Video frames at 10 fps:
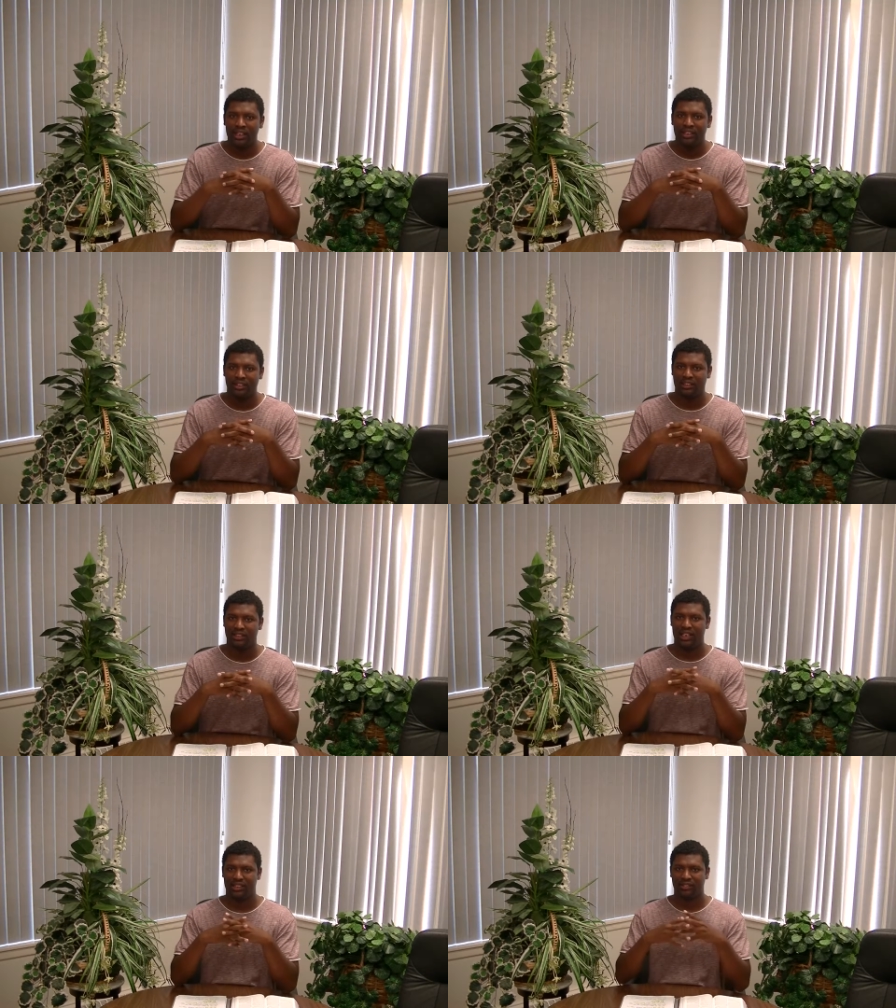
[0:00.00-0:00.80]
She
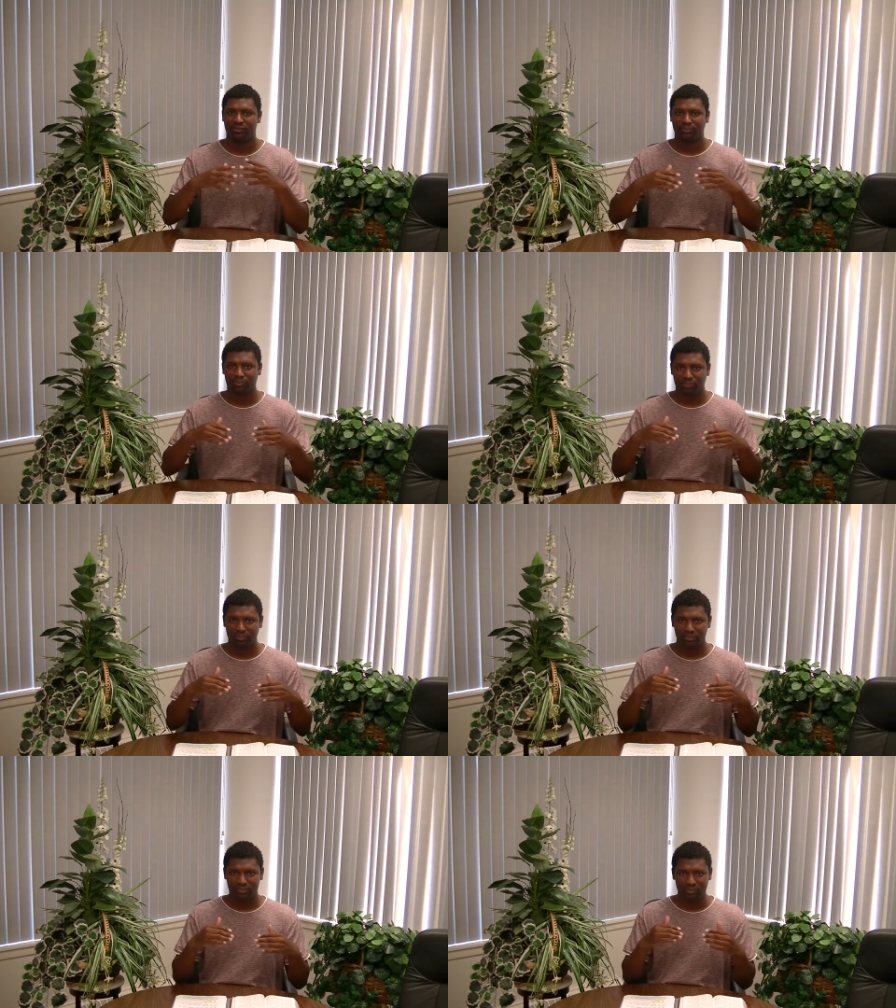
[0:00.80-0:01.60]
says,
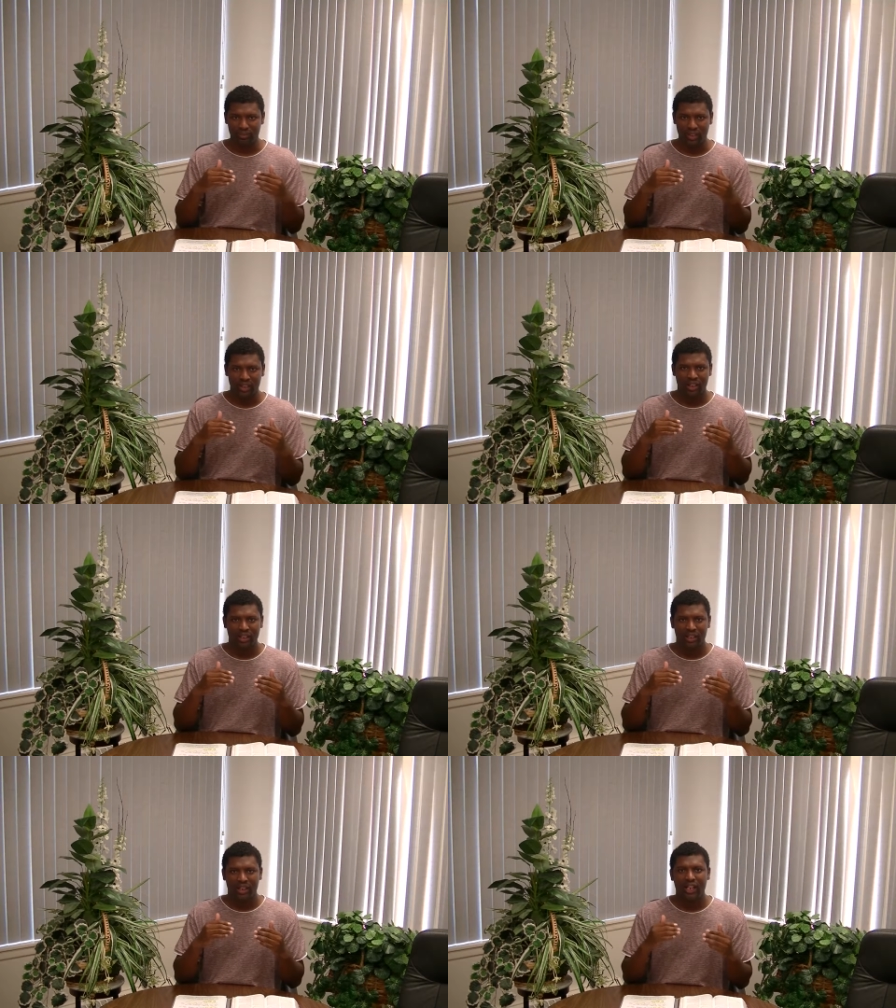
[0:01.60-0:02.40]

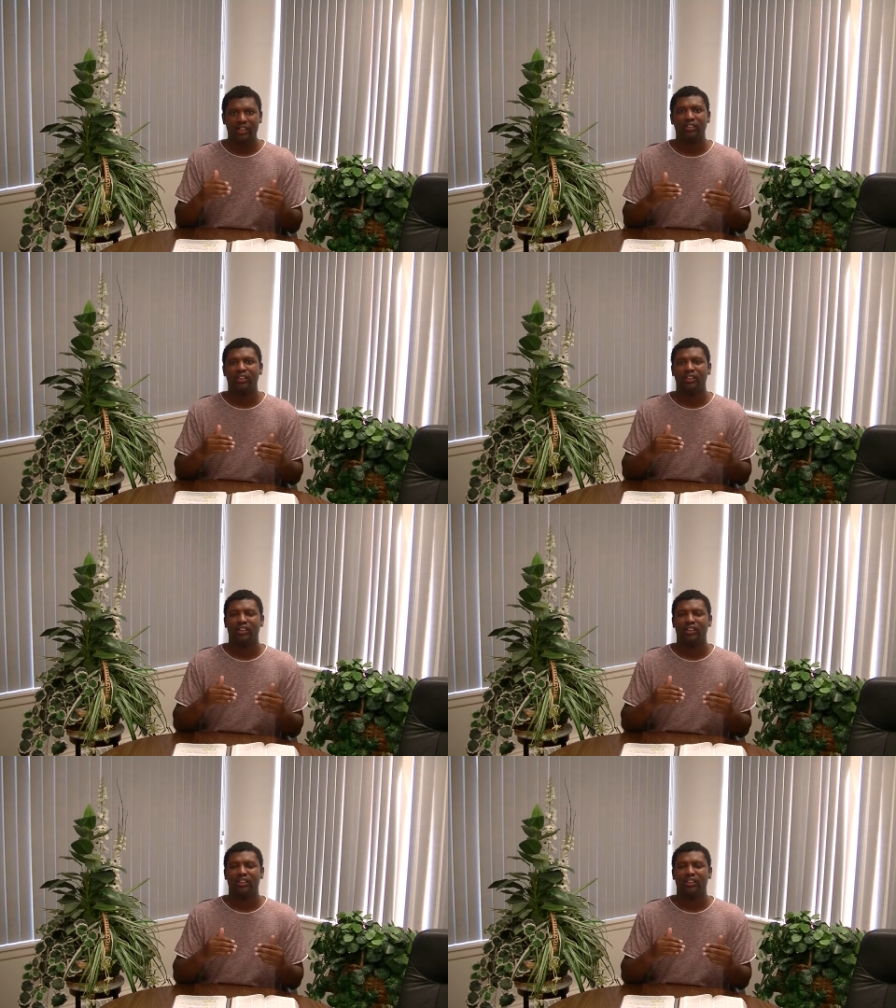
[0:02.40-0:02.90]
Henry,